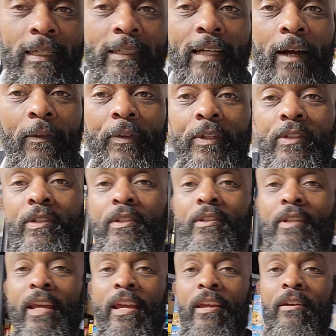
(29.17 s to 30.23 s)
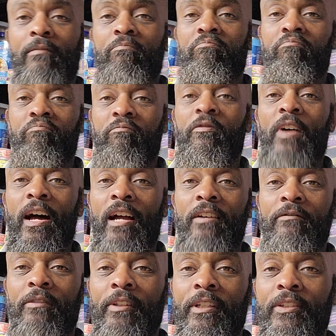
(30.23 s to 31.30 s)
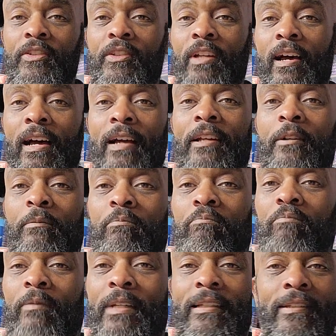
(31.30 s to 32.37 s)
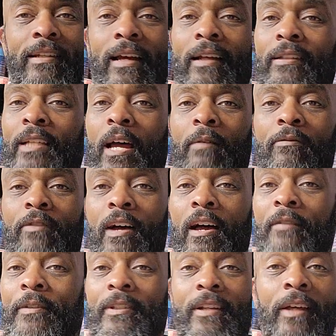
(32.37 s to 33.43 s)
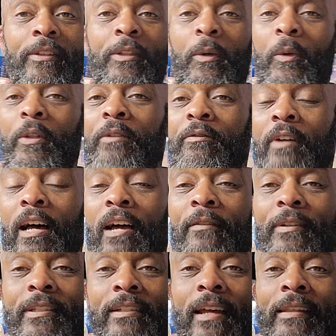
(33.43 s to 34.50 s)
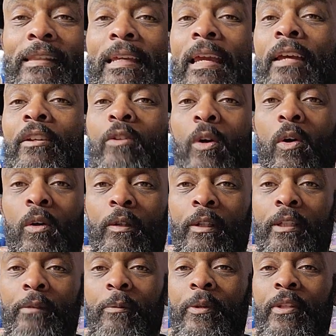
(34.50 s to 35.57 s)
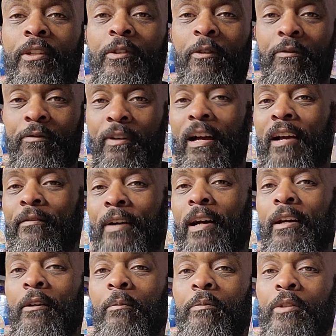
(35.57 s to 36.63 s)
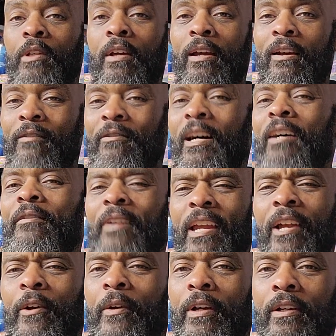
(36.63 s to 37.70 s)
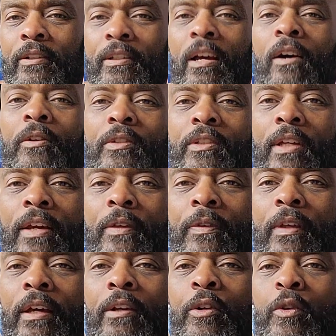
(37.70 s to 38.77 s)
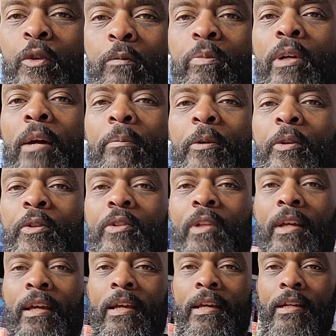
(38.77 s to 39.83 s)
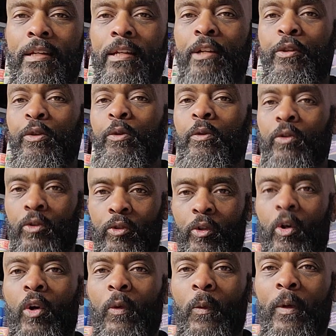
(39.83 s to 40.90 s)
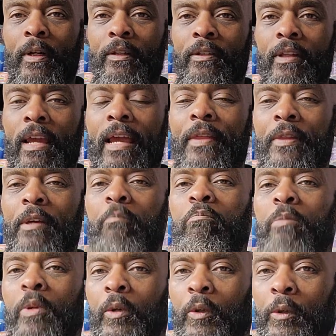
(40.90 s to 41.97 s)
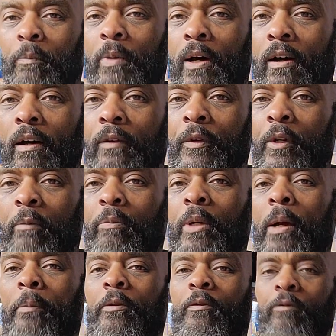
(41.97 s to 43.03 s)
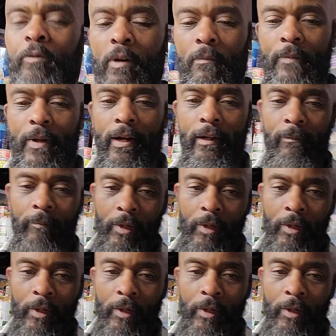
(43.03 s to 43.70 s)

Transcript: Now this is a 5 list item. It's not a top 5, it's not the only 5, it's not the end all list, but these are 5 items, 5 areas I'll say that new preppers need to start with and then build upon their preps from there.